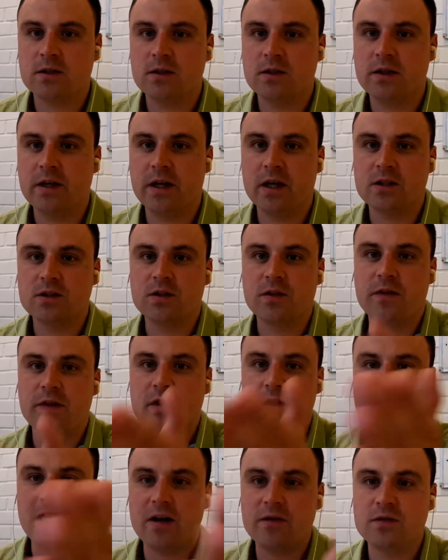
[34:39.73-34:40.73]
yeah, to the
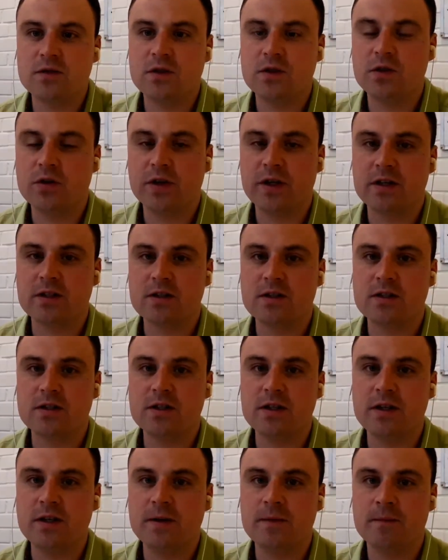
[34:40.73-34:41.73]
left, you can
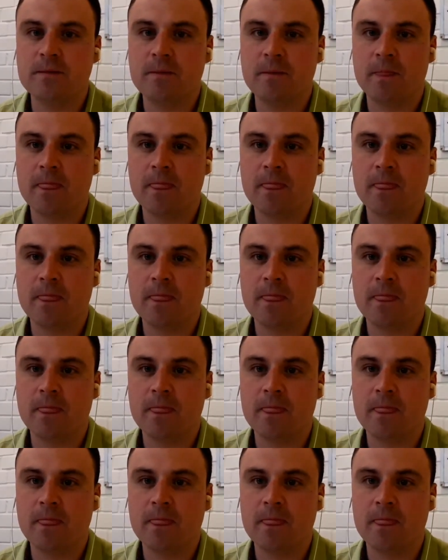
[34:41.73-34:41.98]
see